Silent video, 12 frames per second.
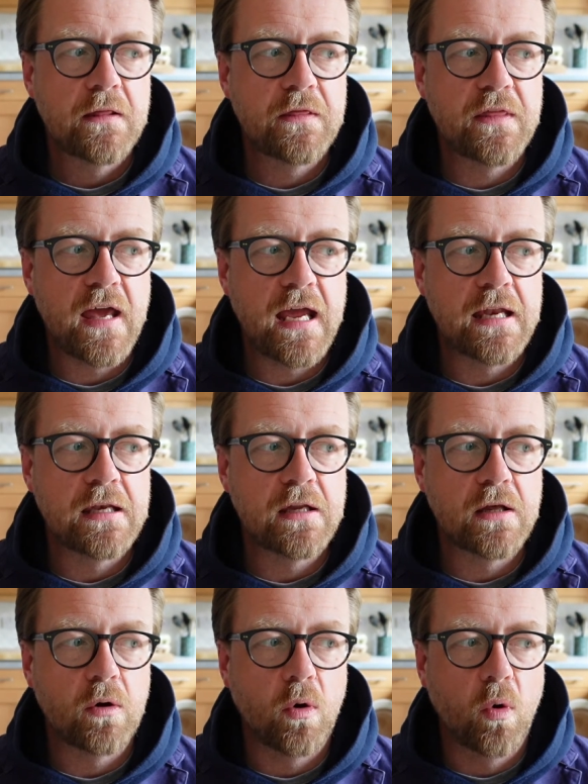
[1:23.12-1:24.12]
then
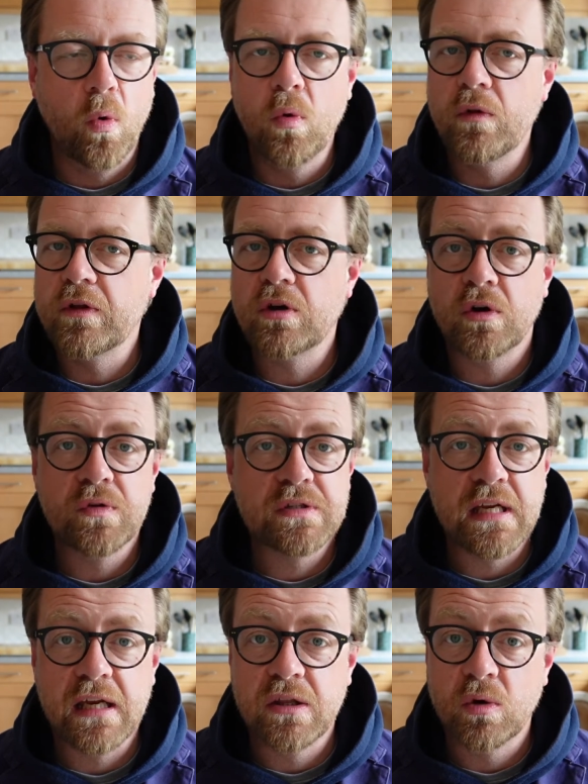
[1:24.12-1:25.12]
all the
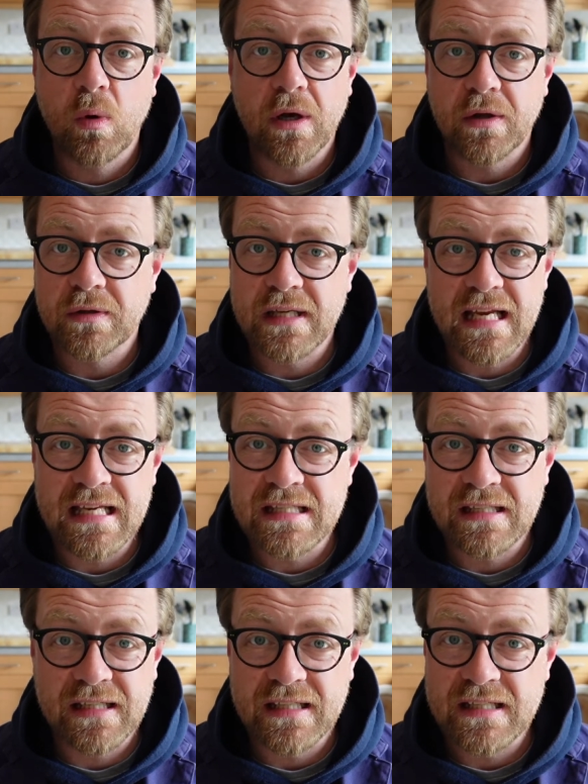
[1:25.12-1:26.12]
content in the world
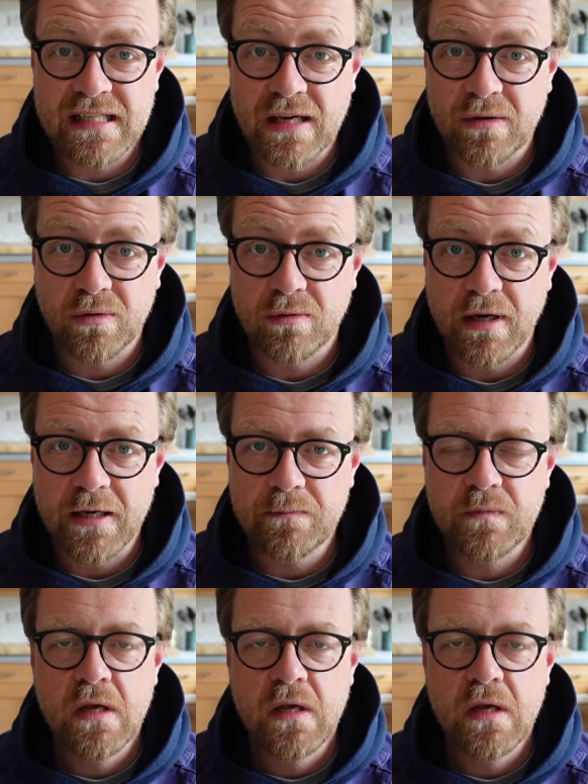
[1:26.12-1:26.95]
isn't going to sound great.